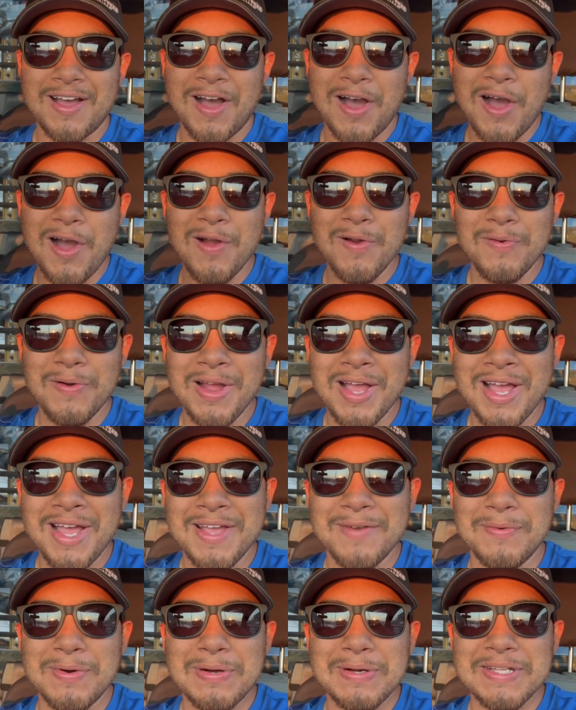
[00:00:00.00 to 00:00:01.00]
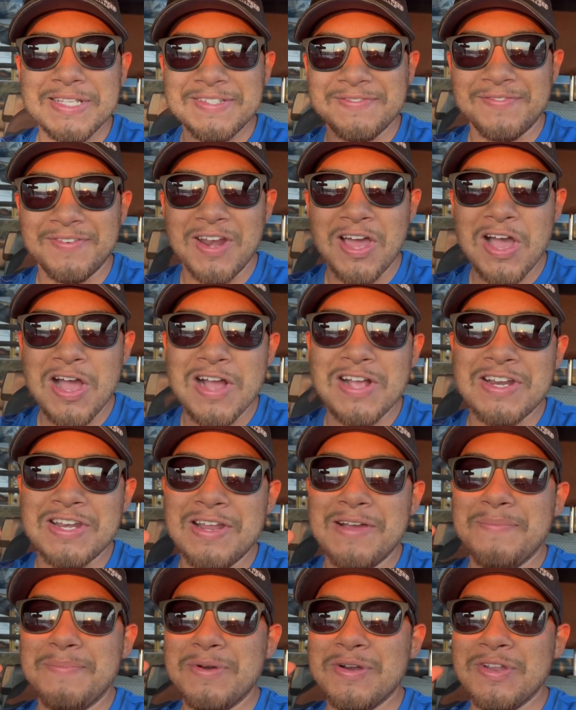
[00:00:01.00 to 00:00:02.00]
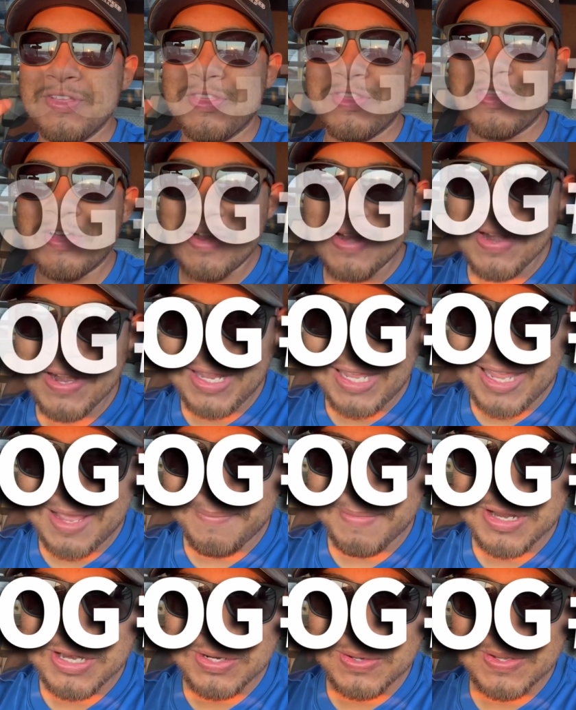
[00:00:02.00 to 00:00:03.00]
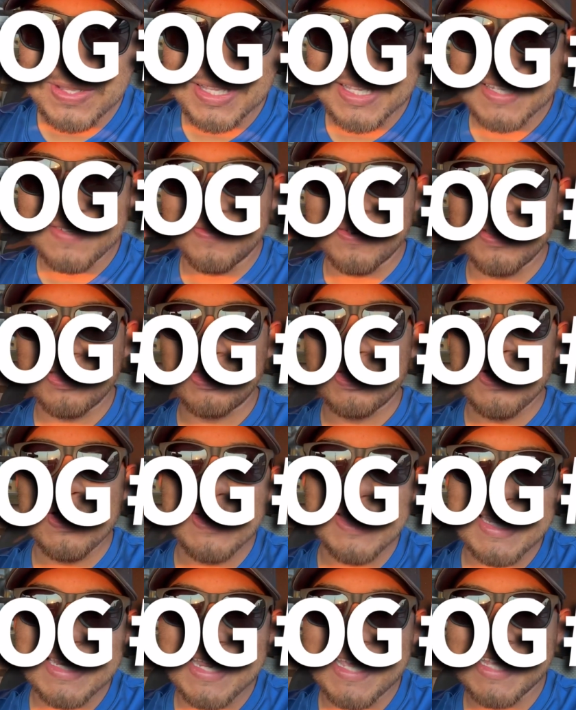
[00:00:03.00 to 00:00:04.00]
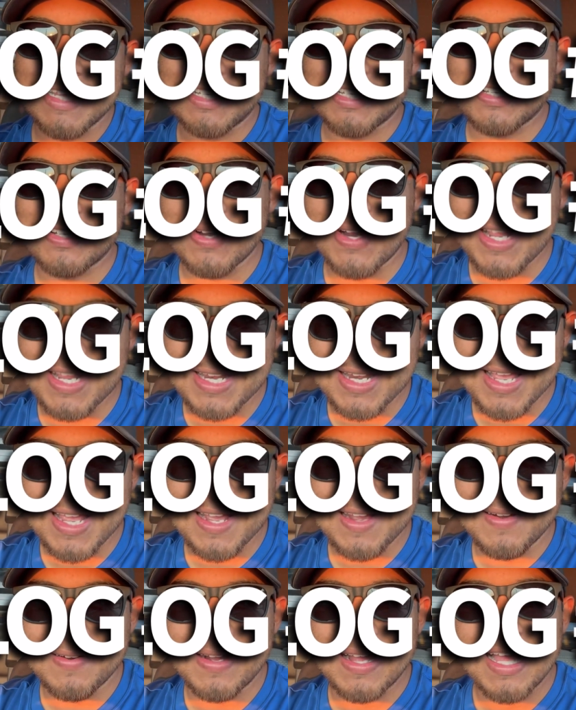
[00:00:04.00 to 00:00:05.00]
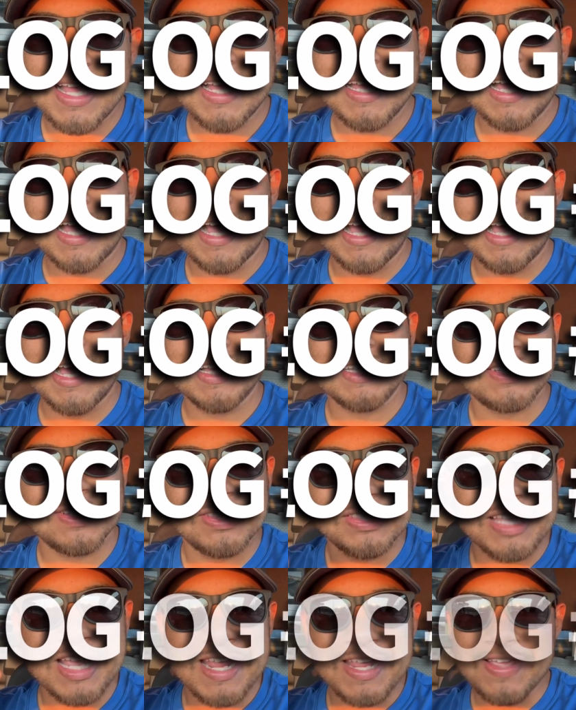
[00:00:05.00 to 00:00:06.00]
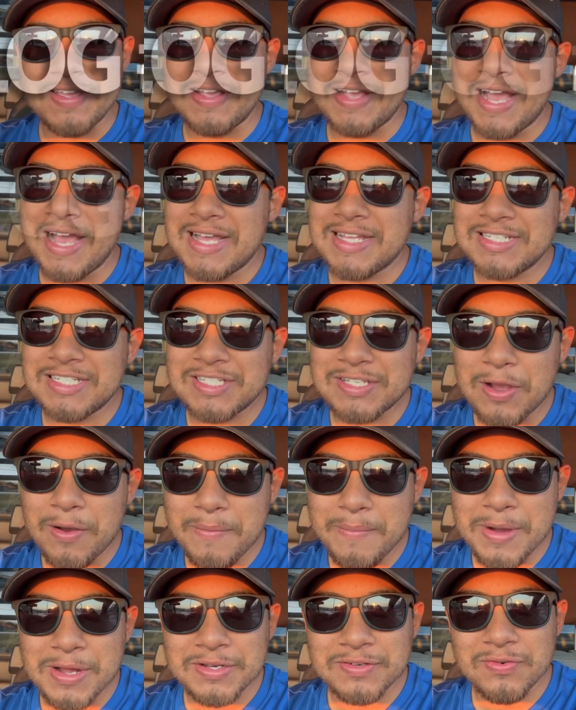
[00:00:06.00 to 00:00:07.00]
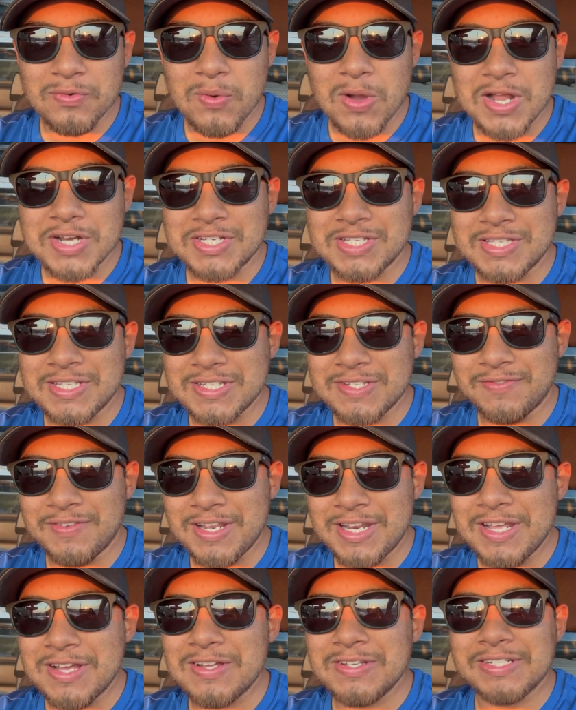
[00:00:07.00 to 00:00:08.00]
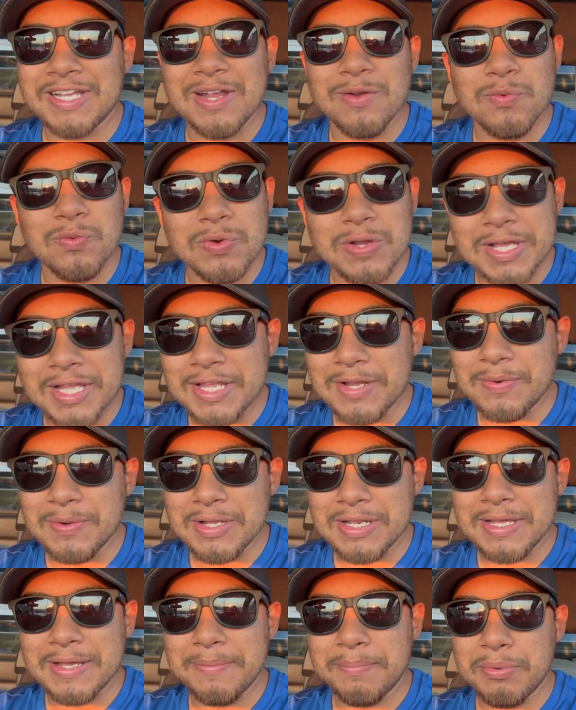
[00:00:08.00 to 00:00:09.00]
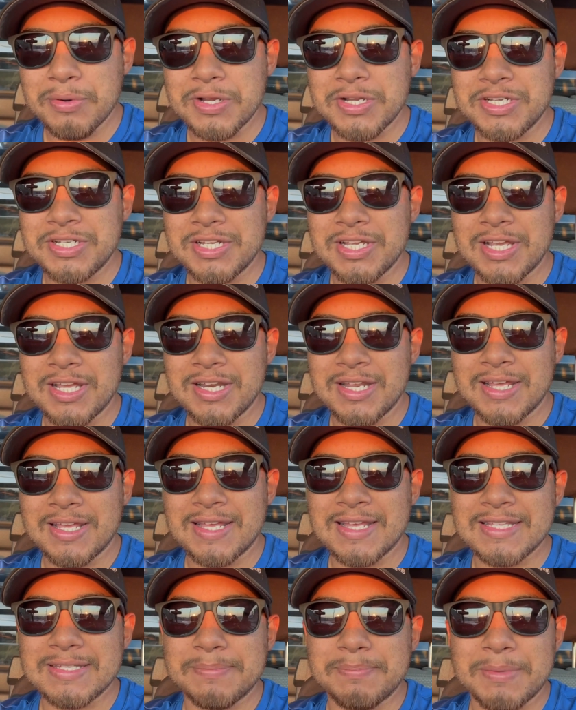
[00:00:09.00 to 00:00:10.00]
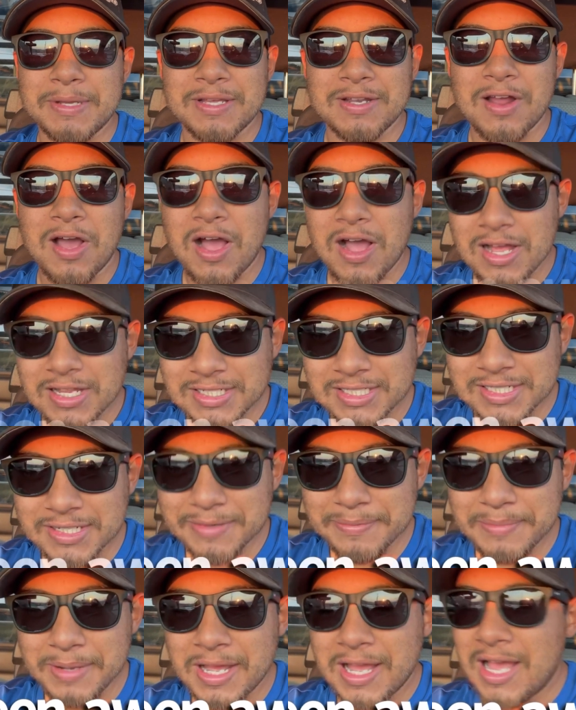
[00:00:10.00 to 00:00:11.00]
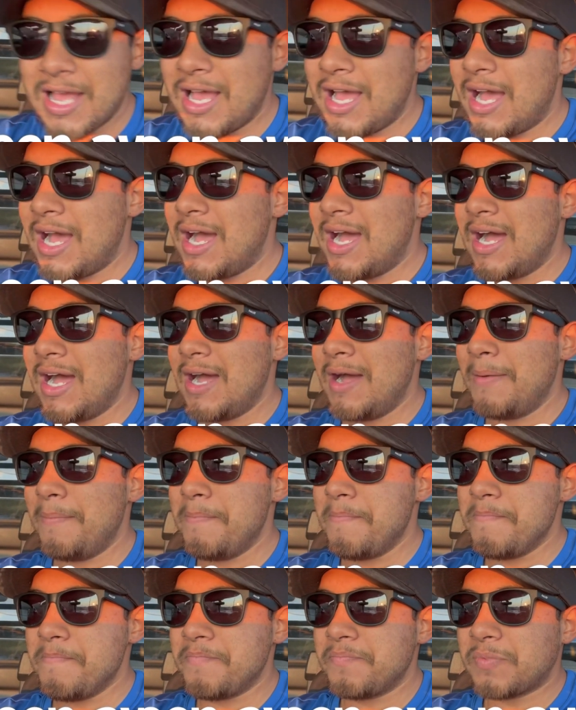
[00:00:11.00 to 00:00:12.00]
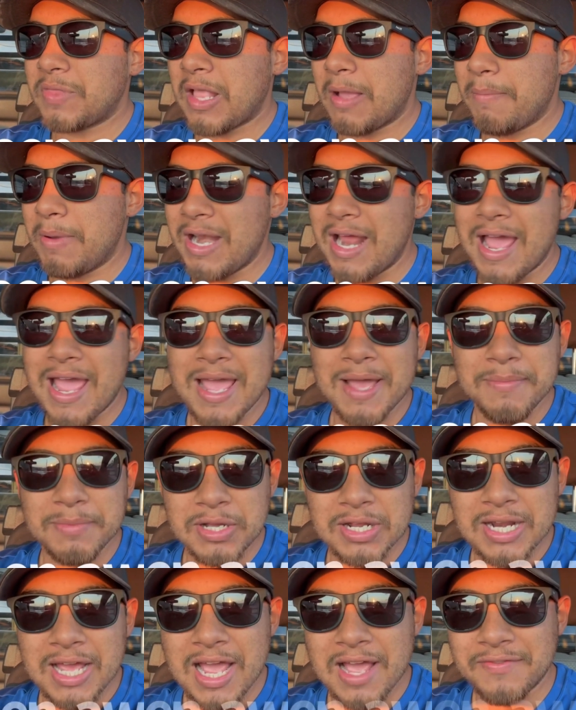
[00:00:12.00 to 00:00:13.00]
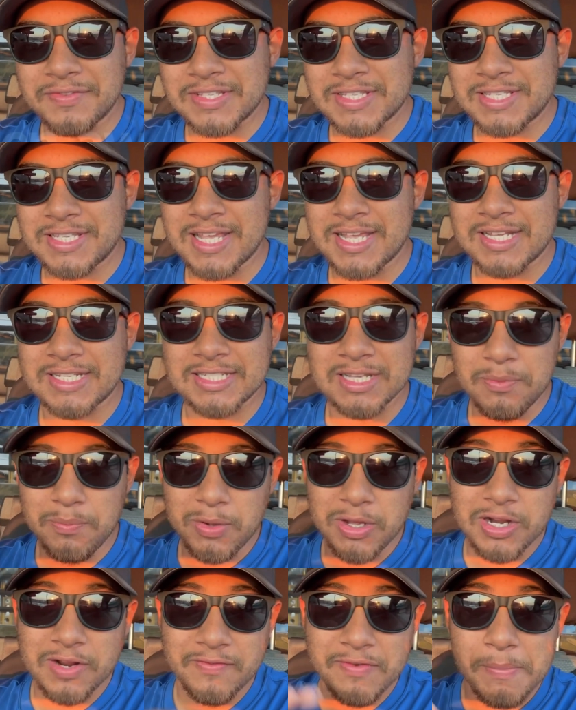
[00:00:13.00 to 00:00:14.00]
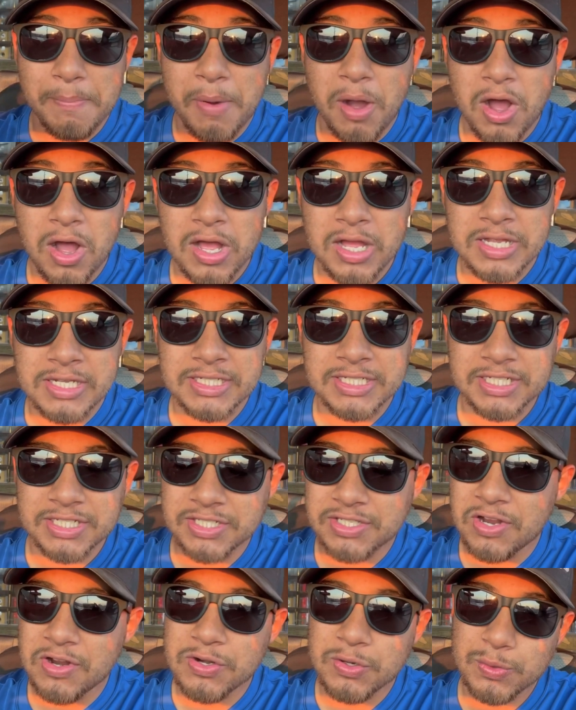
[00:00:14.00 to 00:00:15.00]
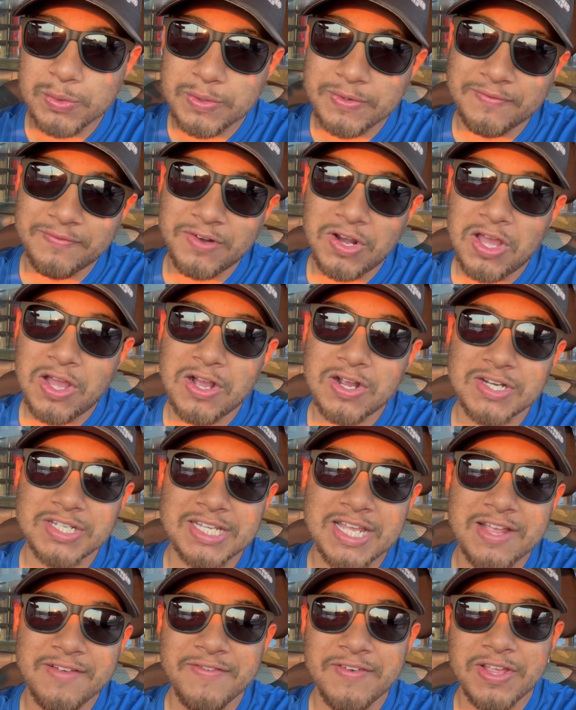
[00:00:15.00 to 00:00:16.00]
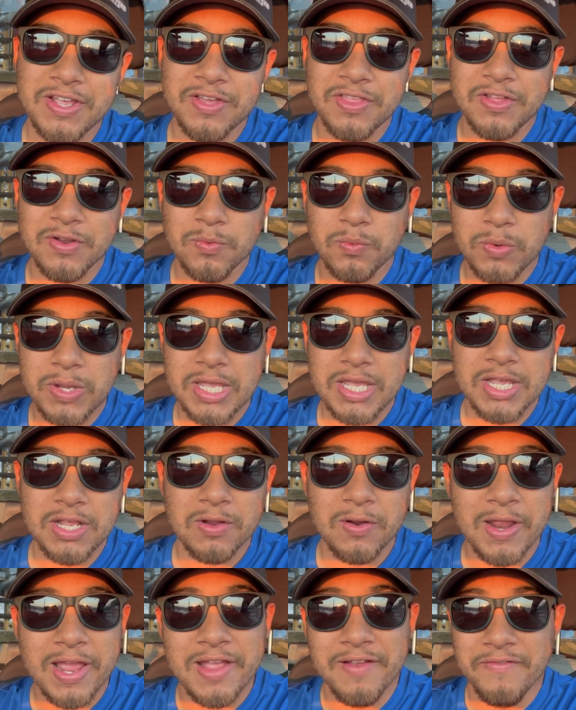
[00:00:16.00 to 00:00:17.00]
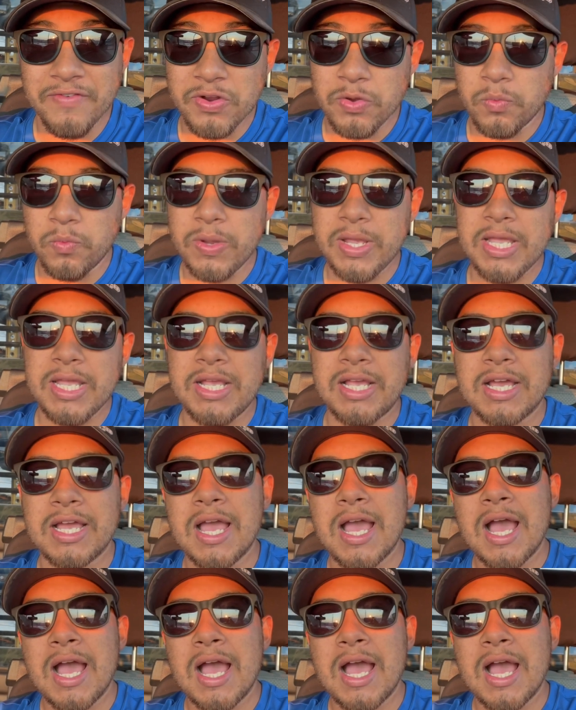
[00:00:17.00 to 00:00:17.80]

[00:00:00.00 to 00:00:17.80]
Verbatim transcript: All right, well, it's vlog number 30. I've been doing this for 30 days straight now. Uh, so thank you guys so much for watching these videos. I really, really appreciate it. It's been awesome. Um, but I am going to have to take somewhat of a pause and start doing vlogs every other week or every week.